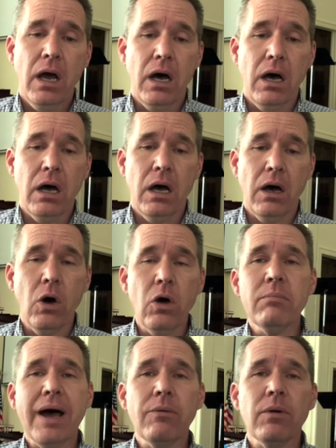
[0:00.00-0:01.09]
On
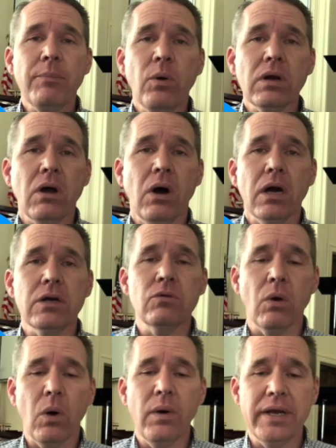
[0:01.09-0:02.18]
my report card
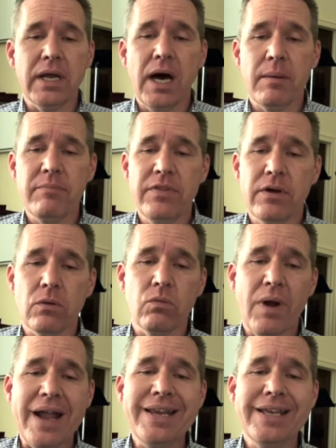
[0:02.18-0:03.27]
growing up, the
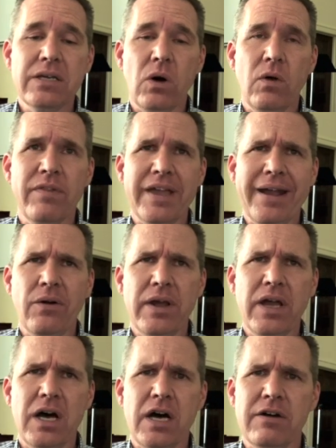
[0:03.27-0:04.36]
rating on the
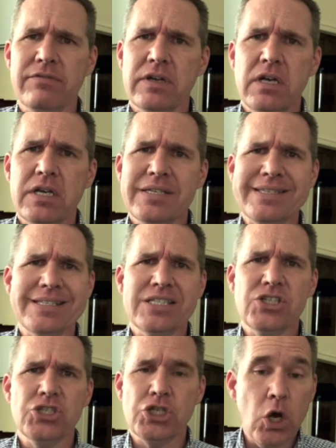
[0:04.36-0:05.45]
area of
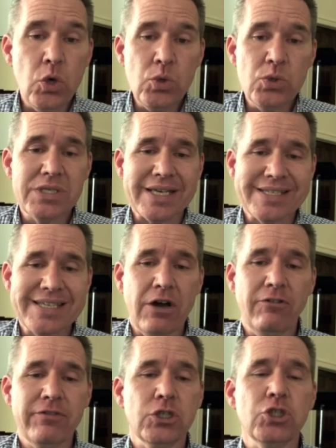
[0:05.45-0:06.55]
shows
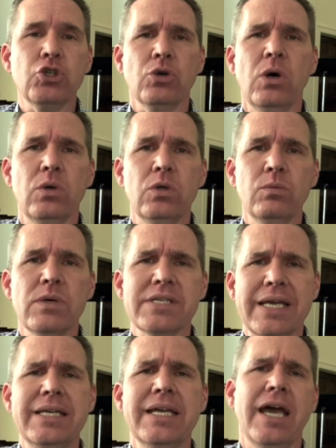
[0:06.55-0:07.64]
self-control was
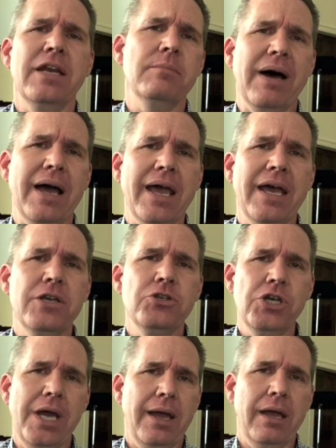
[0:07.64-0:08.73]
indicated by a
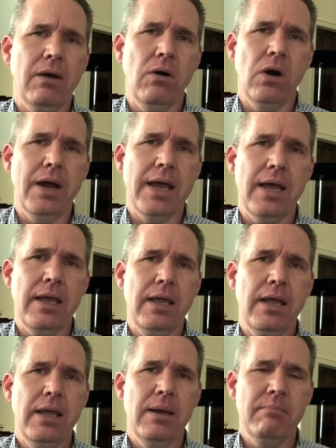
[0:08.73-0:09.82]
check or
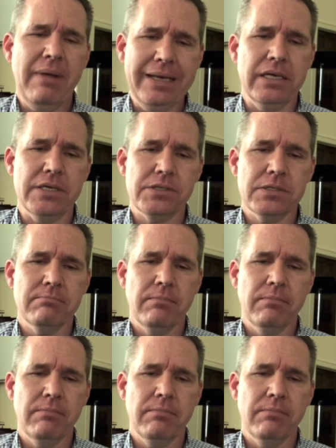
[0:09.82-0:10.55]
a minus.